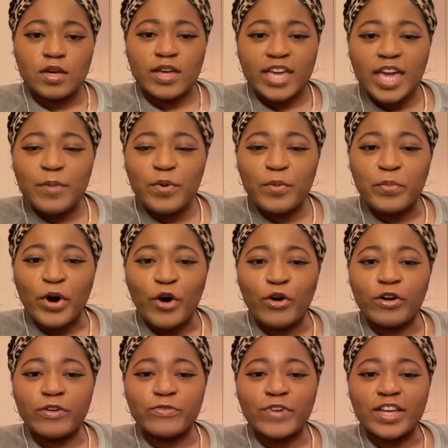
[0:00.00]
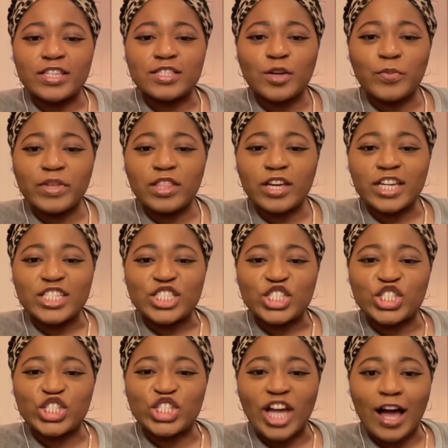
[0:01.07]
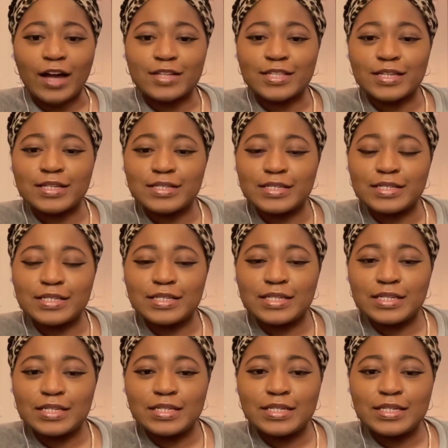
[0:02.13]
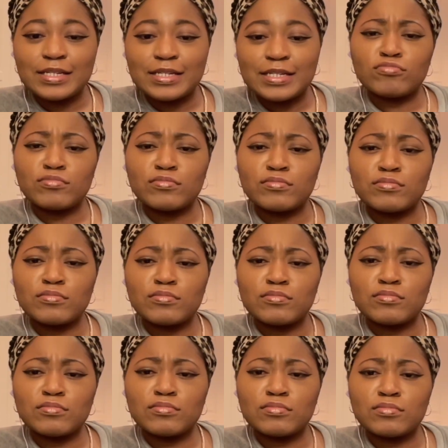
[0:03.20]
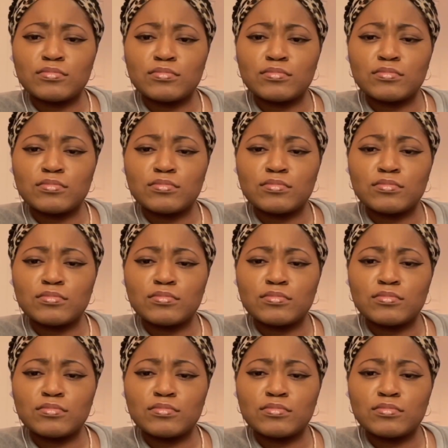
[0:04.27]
Keep a poker face. Don't be looking shocked. You are not strong enough.